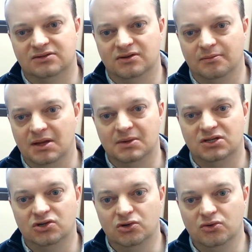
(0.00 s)
maybe
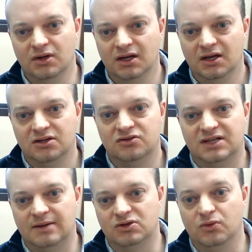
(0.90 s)
two
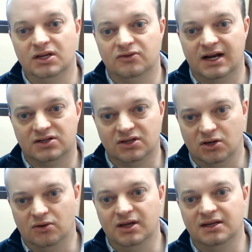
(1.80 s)
times a week, to actually
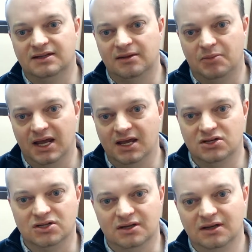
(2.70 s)
go into the page
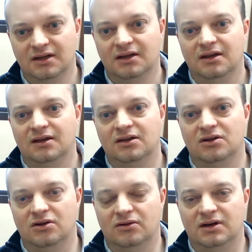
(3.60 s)
and
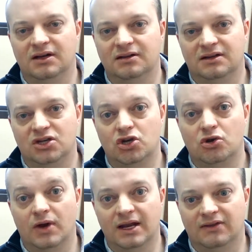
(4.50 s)

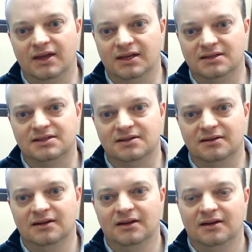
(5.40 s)
curate things, and
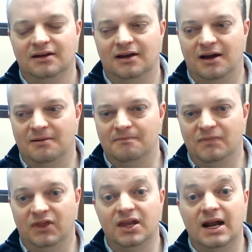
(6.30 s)

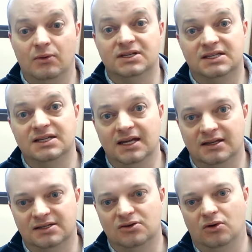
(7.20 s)
then I would see it.
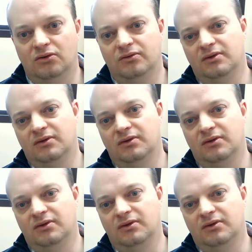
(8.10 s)
So